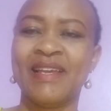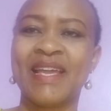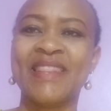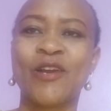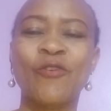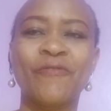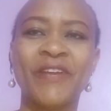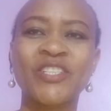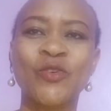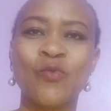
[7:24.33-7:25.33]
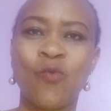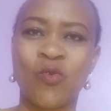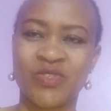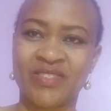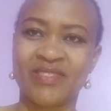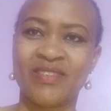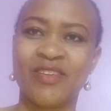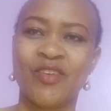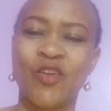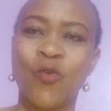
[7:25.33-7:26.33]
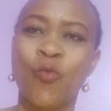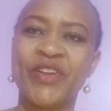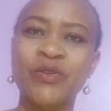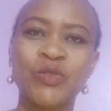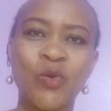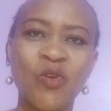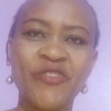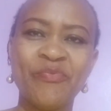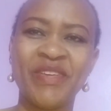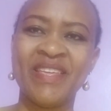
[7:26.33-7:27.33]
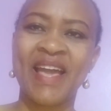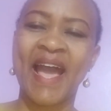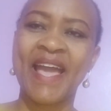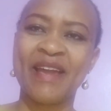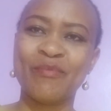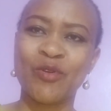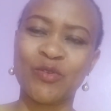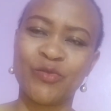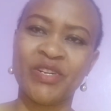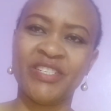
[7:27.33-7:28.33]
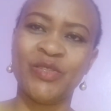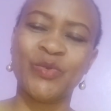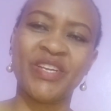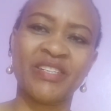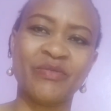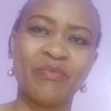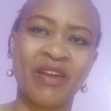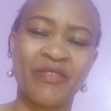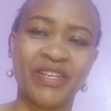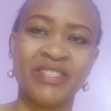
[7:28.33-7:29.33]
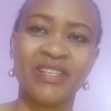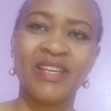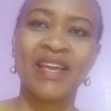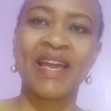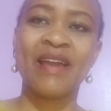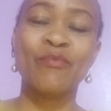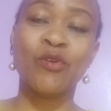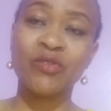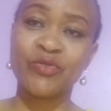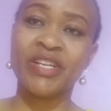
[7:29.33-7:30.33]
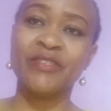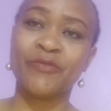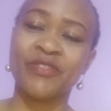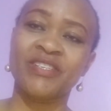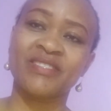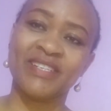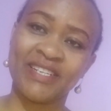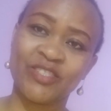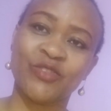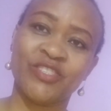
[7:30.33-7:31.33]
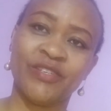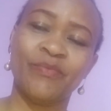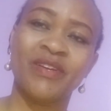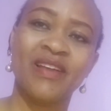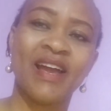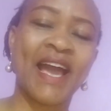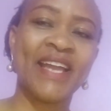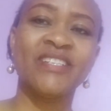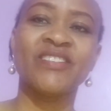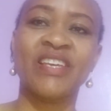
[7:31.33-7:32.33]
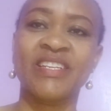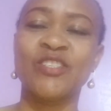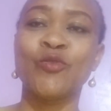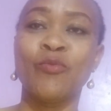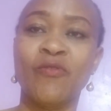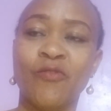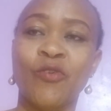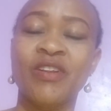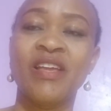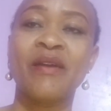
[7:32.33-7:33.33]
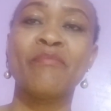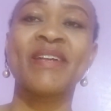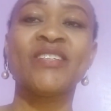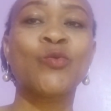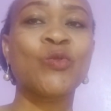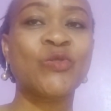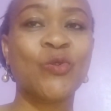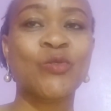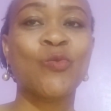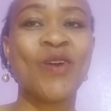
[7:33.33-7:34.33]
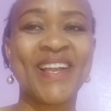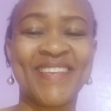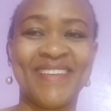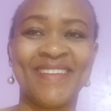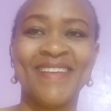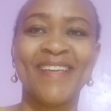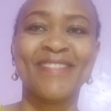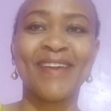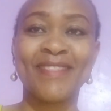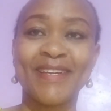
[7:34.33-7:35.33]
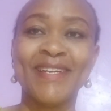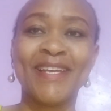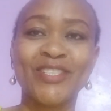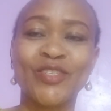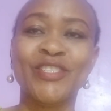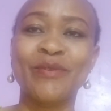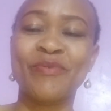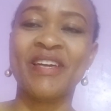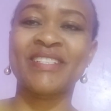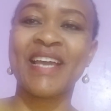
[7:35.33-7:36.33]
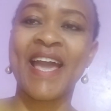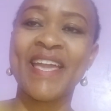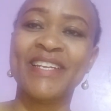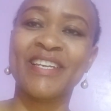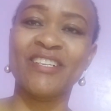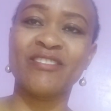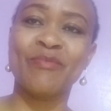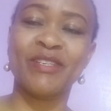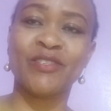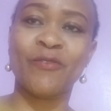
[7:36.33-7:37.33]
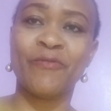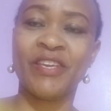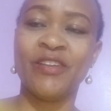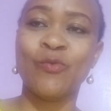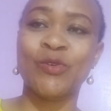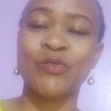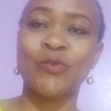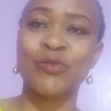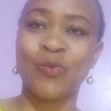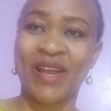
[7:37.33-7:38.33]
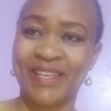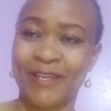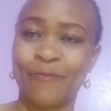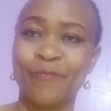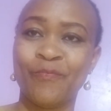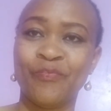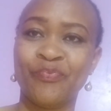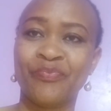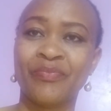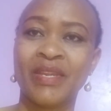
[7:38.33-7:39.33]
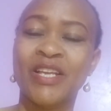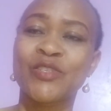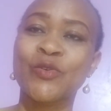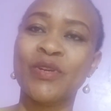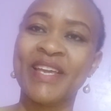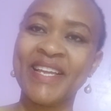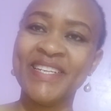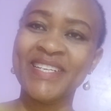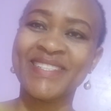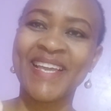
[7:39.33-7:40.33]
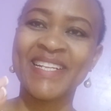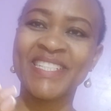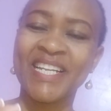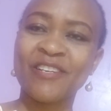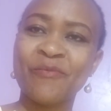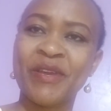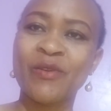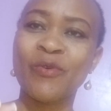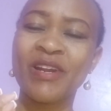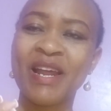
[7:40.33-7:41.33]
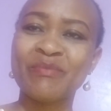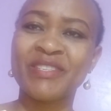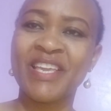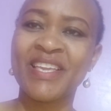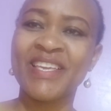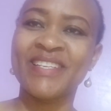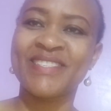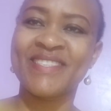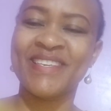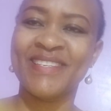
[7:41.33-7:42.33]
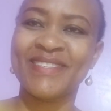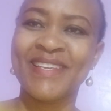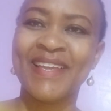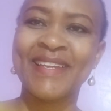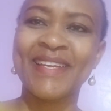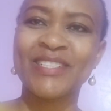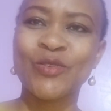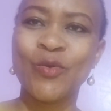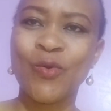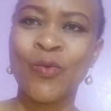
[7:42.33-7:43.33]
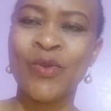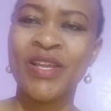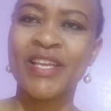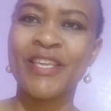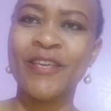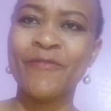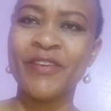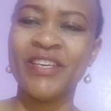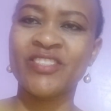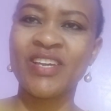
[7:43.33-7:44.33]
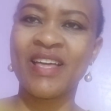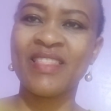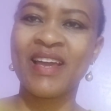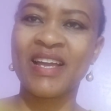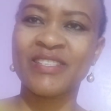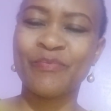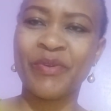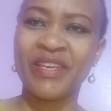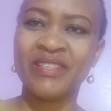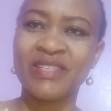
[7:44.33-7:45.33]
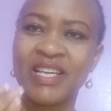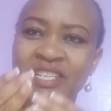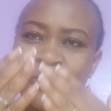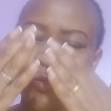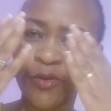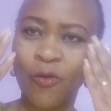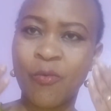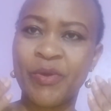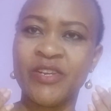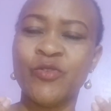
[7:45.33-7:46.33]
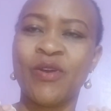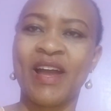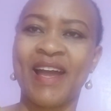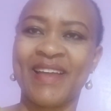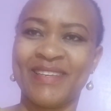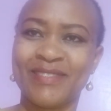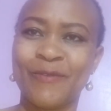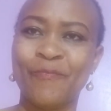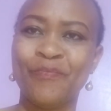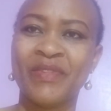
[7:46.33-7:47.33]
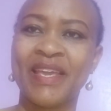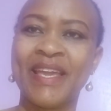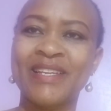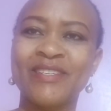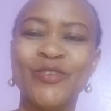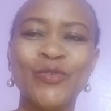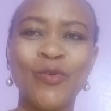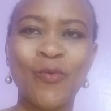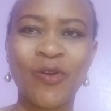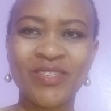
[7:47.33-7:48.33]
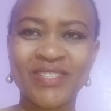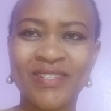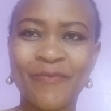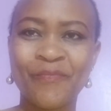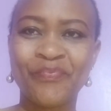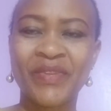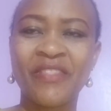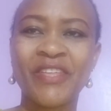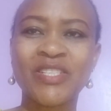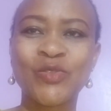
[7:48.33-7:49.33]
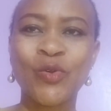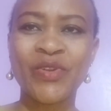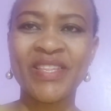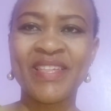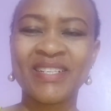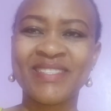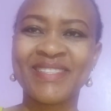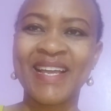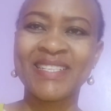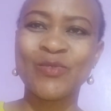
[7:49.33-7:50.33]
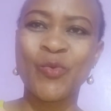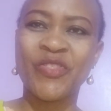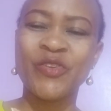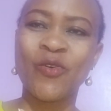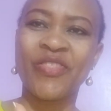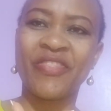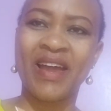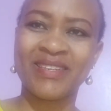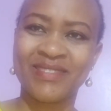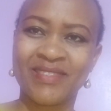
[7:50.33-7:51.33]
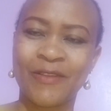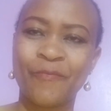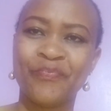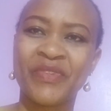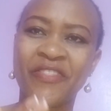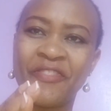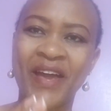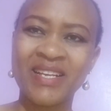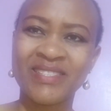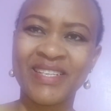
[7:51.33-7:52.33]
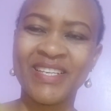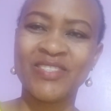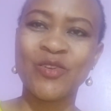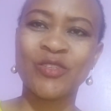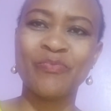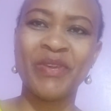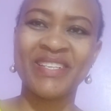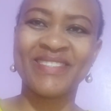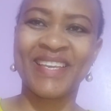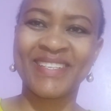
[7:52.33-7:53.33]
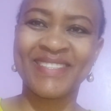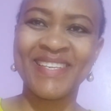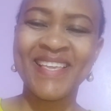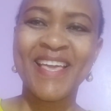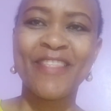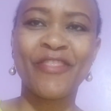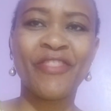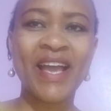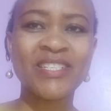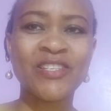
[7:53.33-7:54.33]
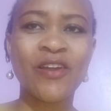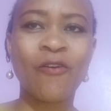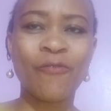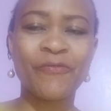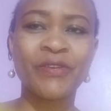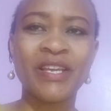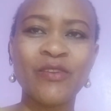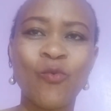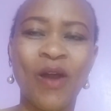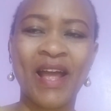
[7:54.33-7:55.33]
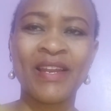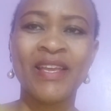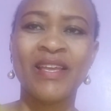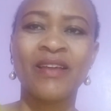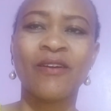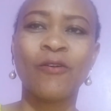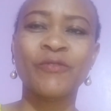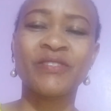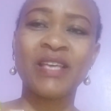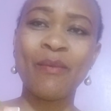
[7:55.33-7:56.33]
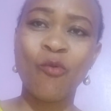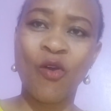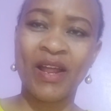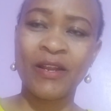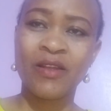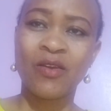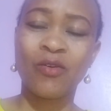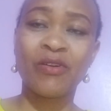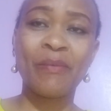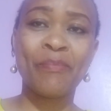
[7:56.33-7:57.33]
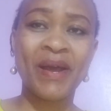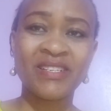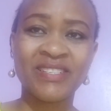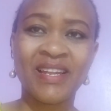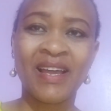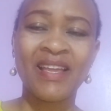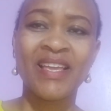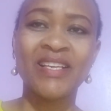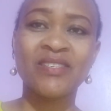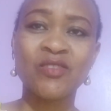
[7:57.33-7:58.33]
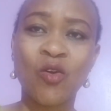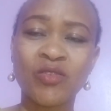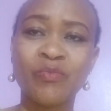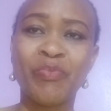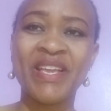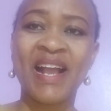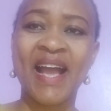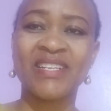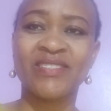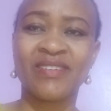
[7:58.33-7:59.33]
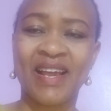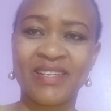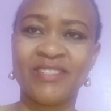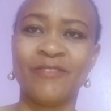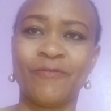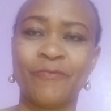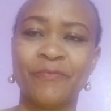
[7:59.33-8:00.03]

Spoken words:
And the confession was, "When you told me I am not ready to get married, I am not ready for this relationship, I decided to move on, but it was not working. The other relationship that I engaged myself in was not working." So ladies and gentlemen, what I'm saying is this: let go. Give each other a space, and it will open your eyes. And you know what? The story that starts with no thirst. Thirst is not being sexy. Thirst of anyone, of someone, or a partner is not being attractive.